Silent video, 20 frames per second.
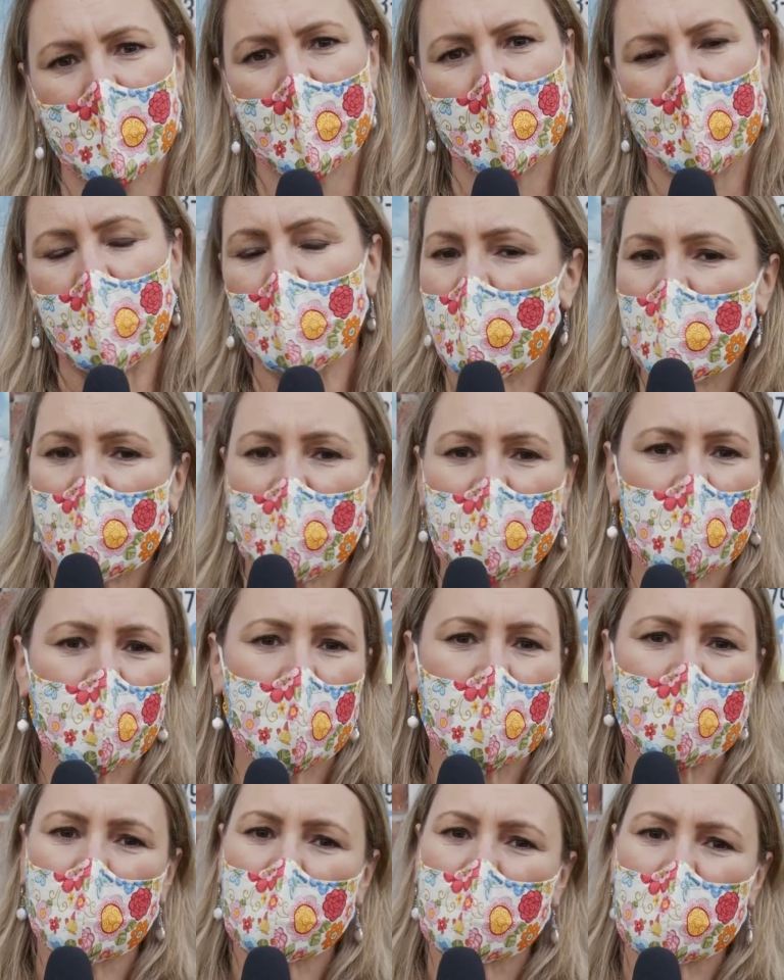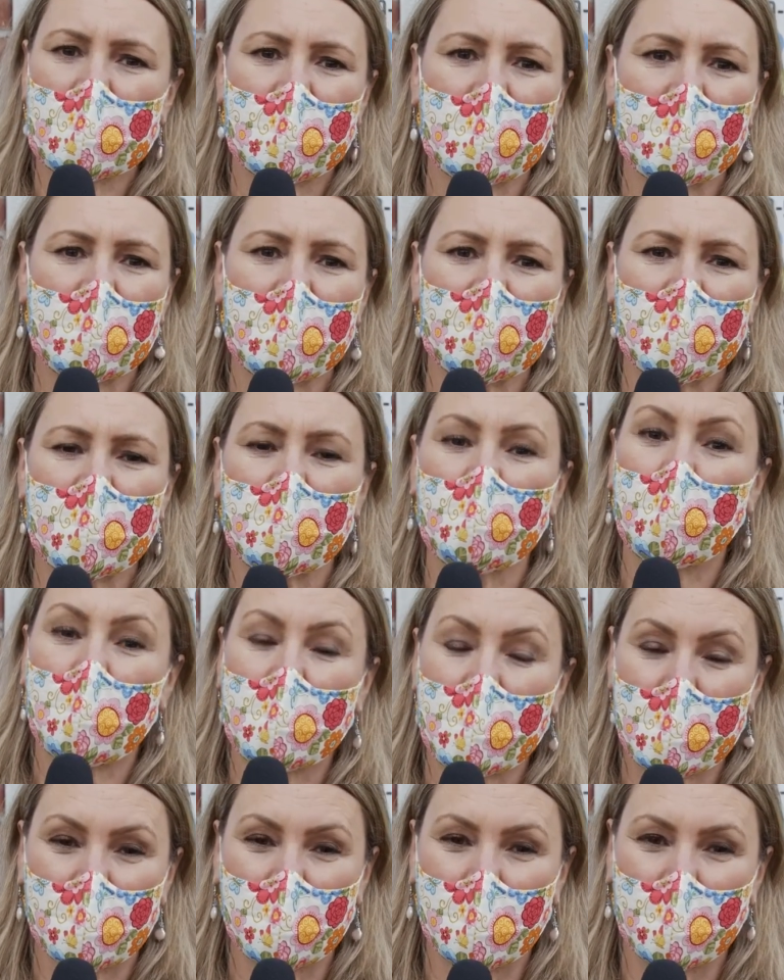However you're able to give and
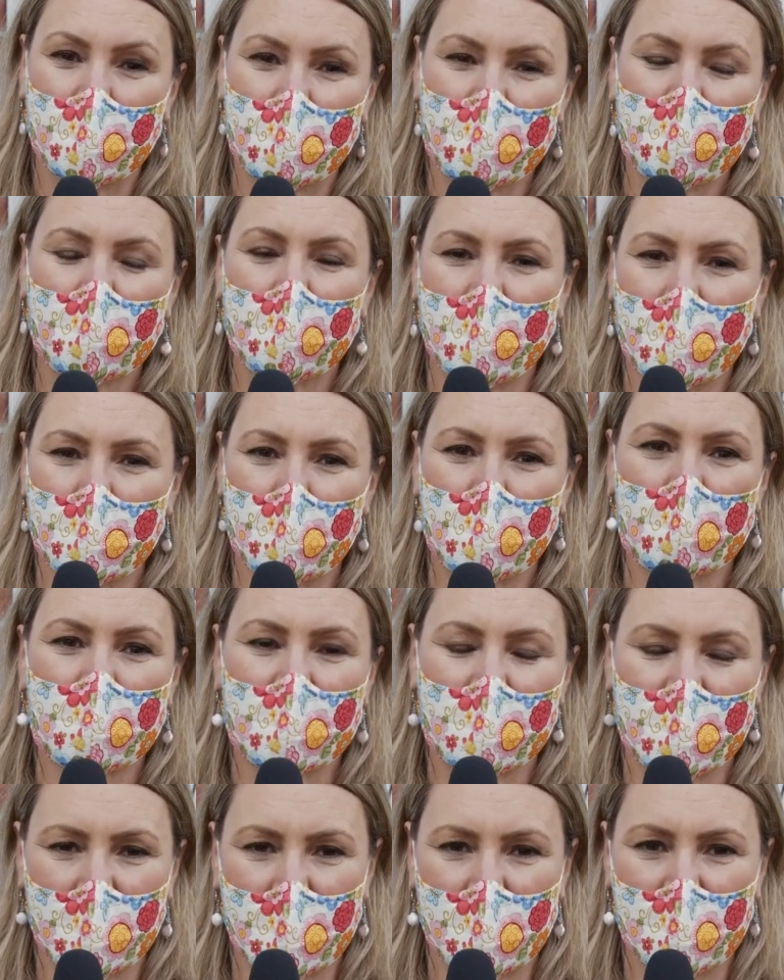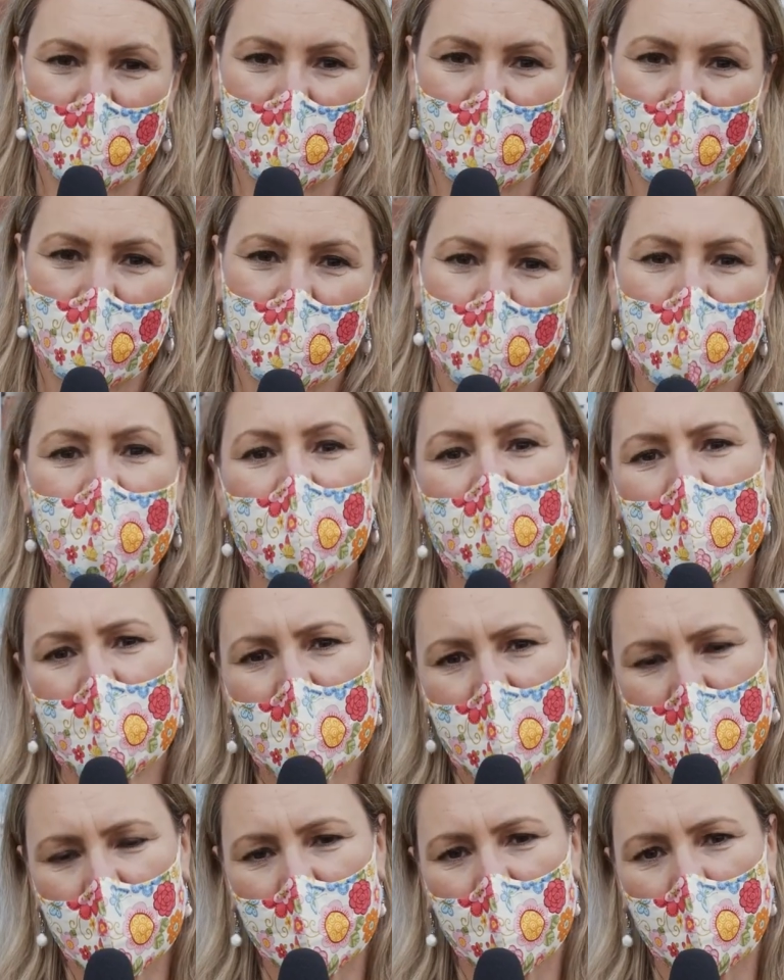whatever you're able to give, we
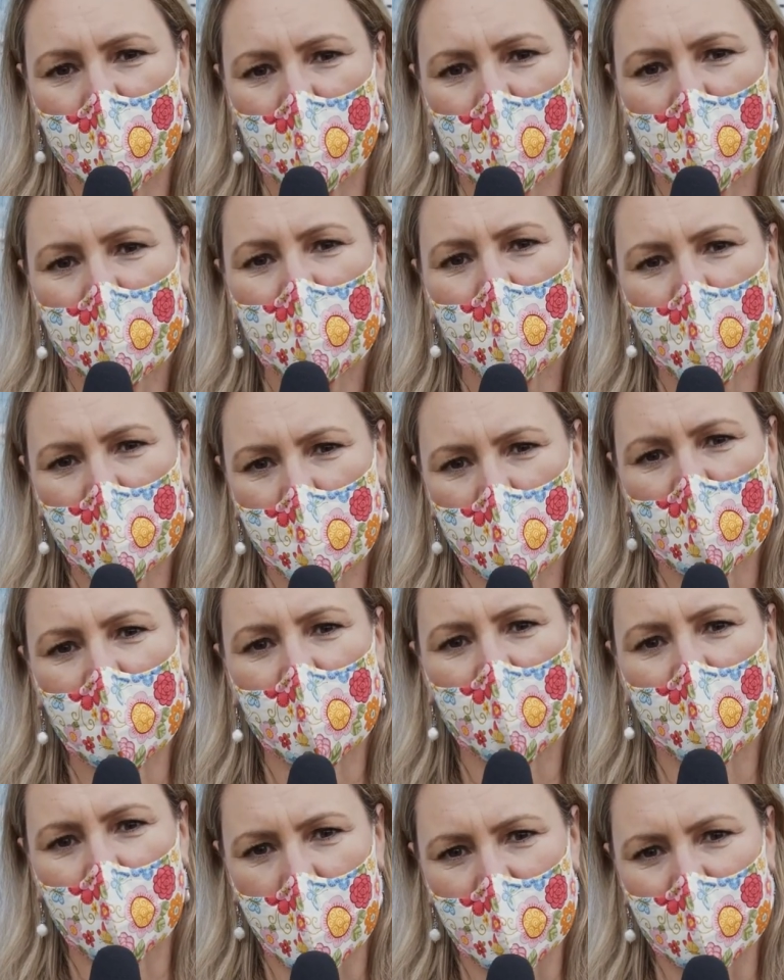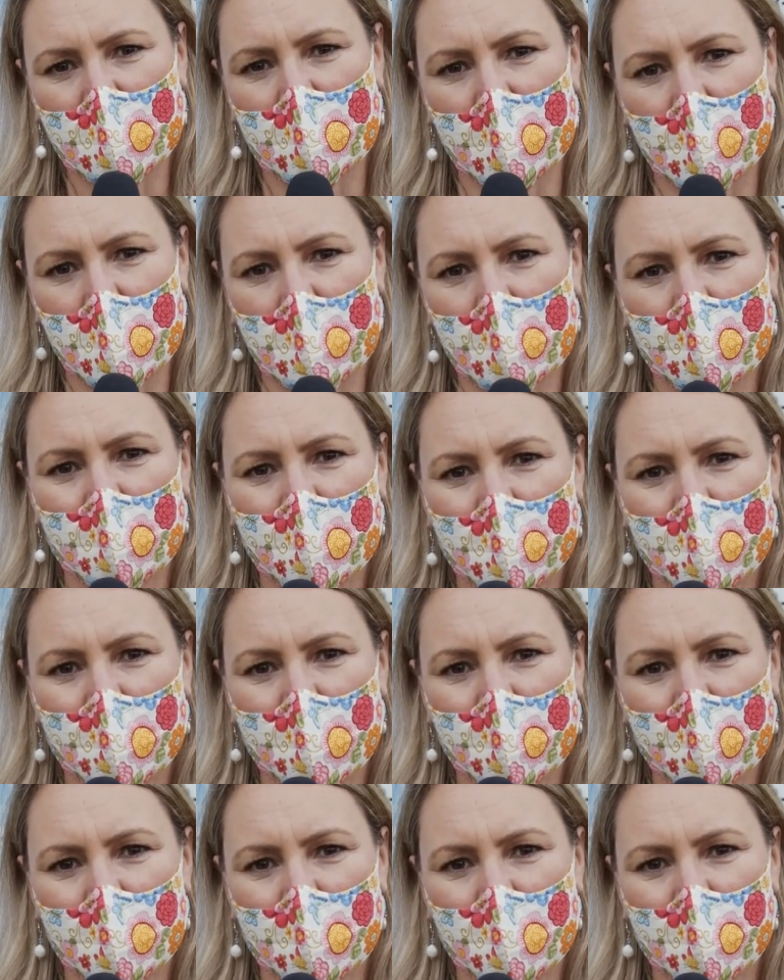thank you for your generosity.